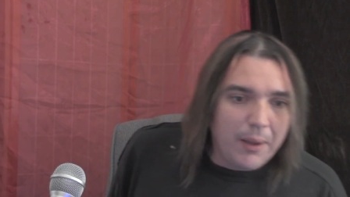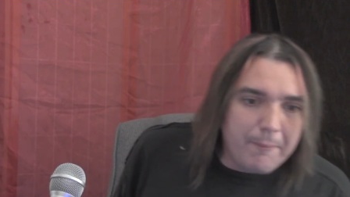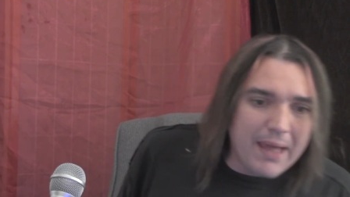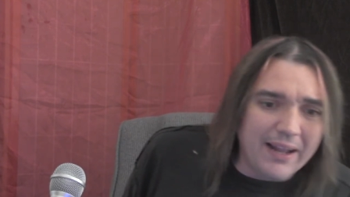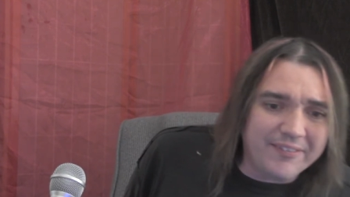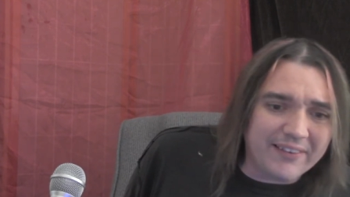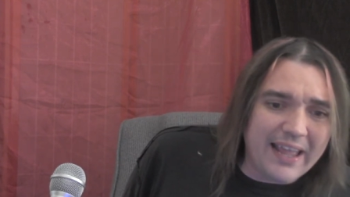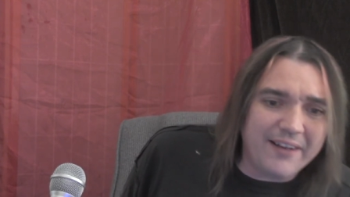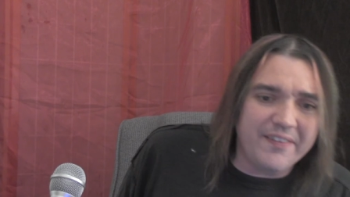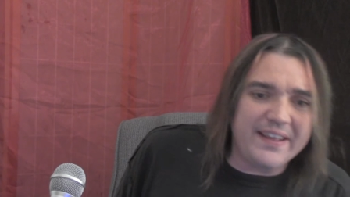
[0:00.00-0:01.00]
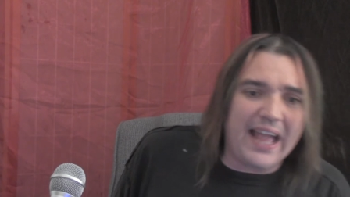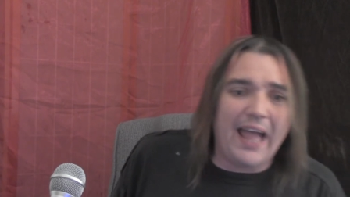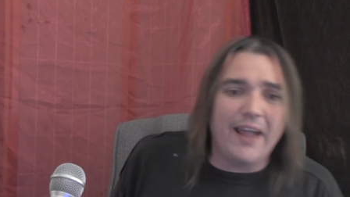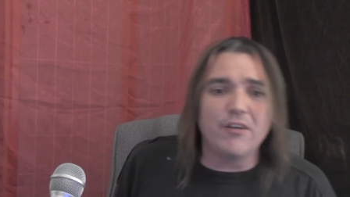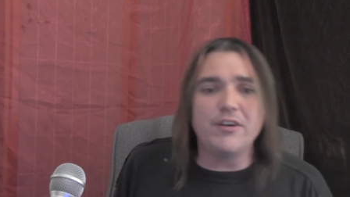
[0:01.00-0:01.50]
Minutes later, the
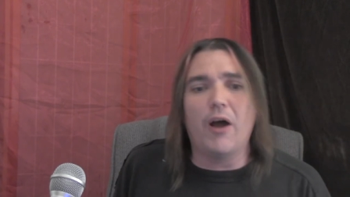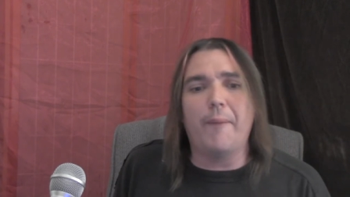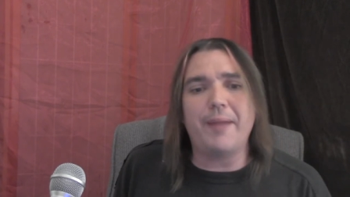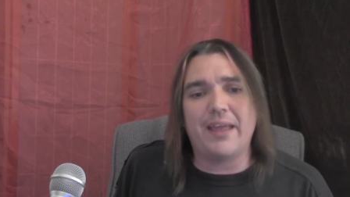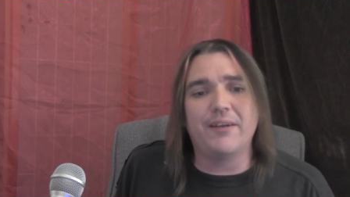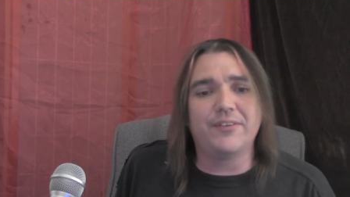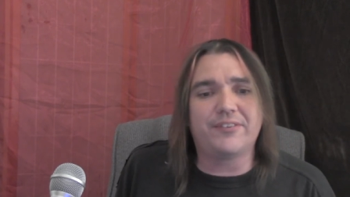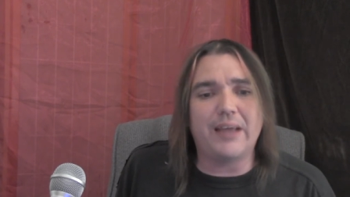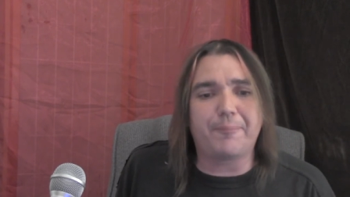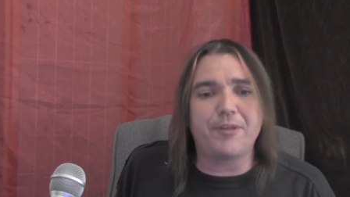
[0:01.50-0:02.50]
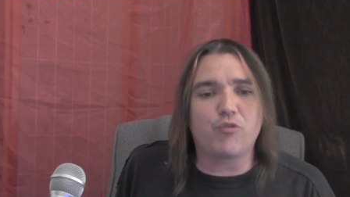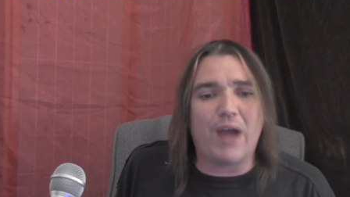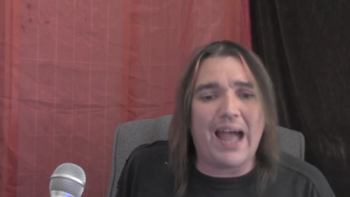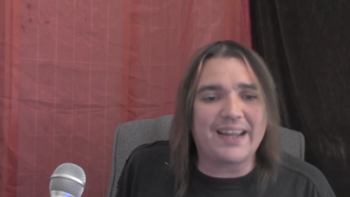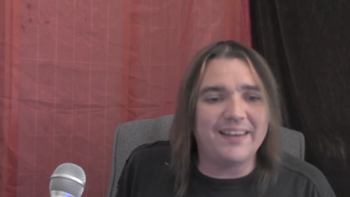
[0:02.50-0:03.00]
Iron Dome intercepted
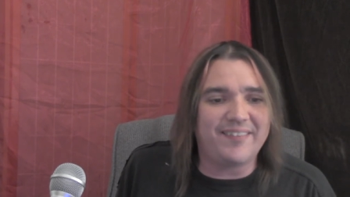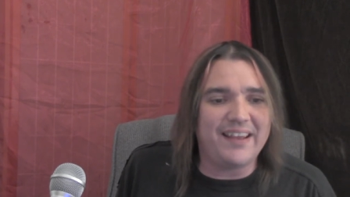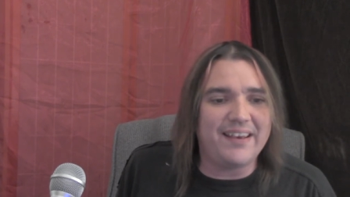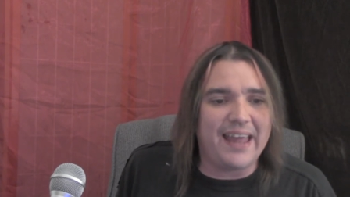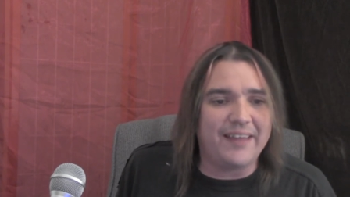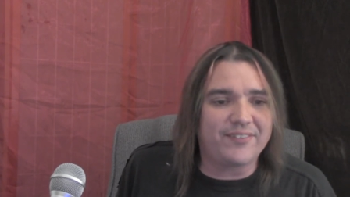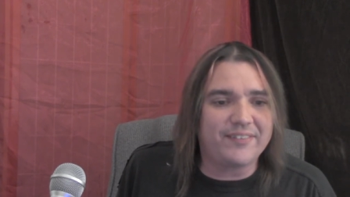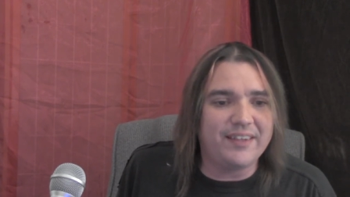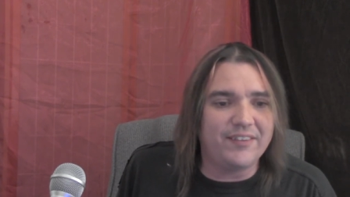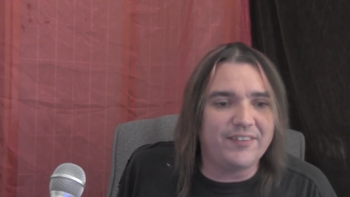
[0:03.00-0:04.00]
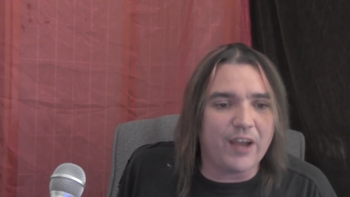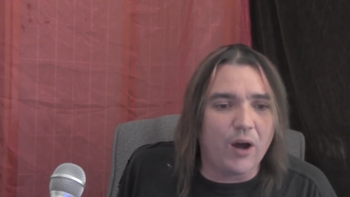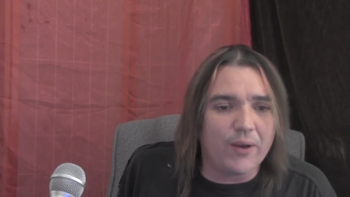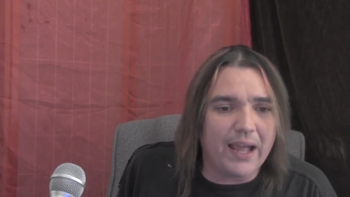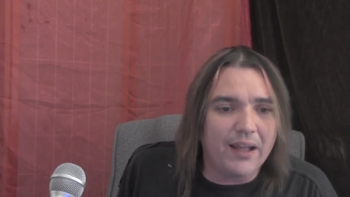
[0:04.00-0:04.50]
rockets in Nes
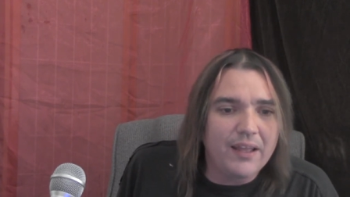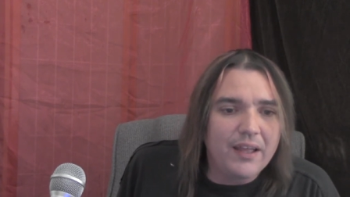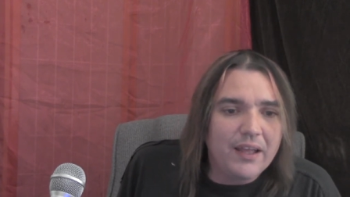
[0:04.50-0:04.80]
Tziona,